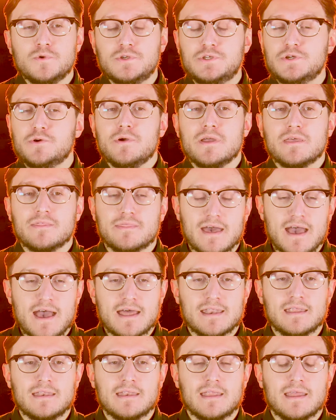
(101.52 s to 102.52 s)
doing
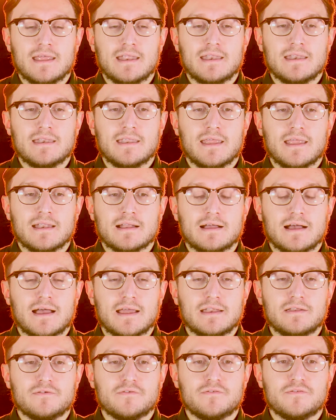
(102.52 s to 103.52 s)
that and
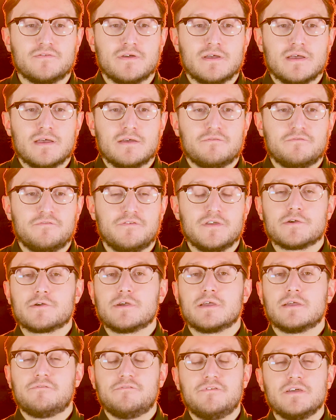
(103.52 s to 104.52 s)
kind of
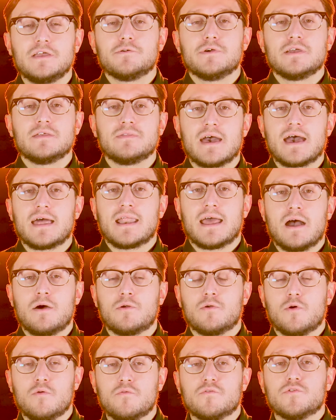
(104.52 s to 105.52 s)
figuring that
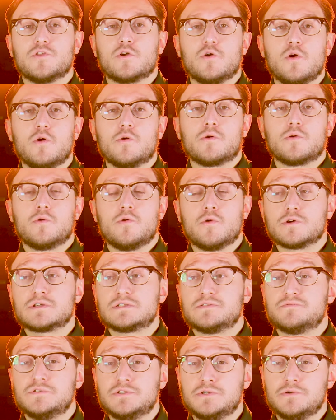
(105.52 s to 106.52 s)
out over the
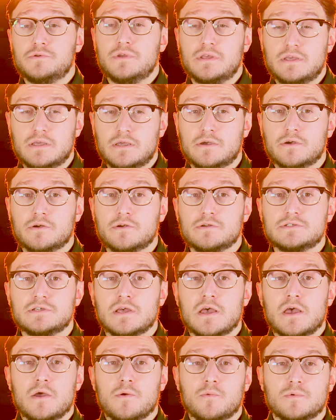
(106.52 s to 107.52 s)
course of 2 years
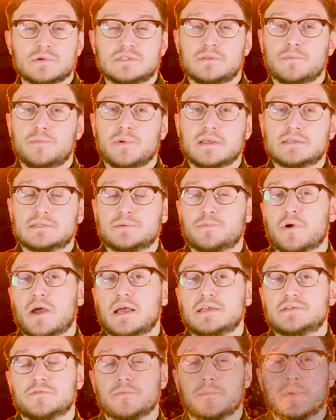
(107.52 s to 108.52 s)
was the big
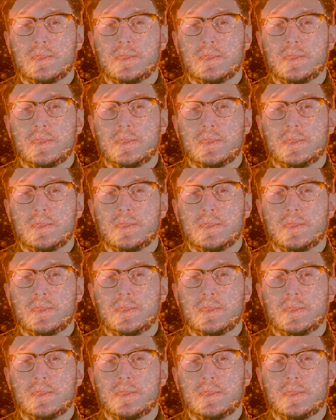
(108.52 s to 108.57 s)
surprise for